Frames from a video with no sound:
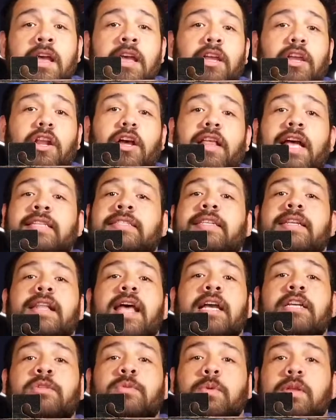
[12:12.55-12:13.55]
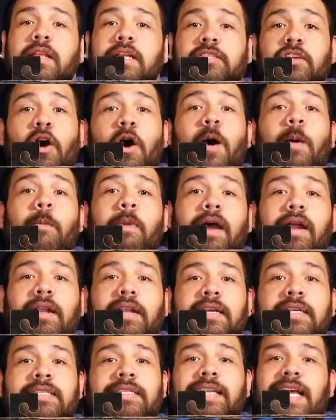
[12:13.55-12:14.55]
You know, that's the next one that's on my
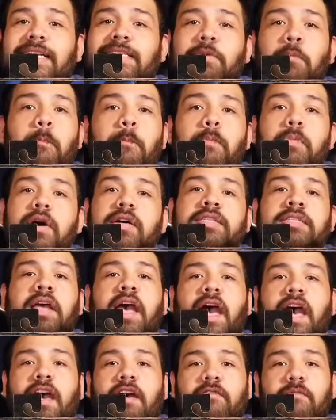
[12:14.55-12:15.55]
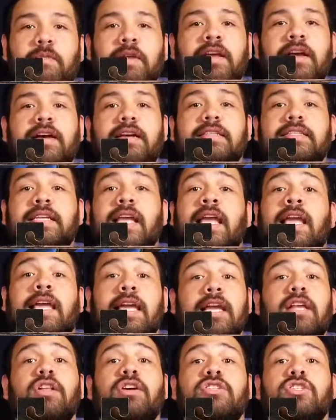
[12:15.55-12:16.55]
list that's a must-have, because
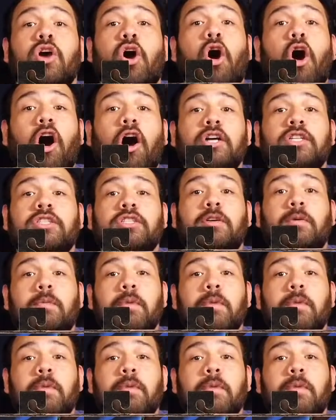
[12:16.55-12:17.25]
he looks awesome.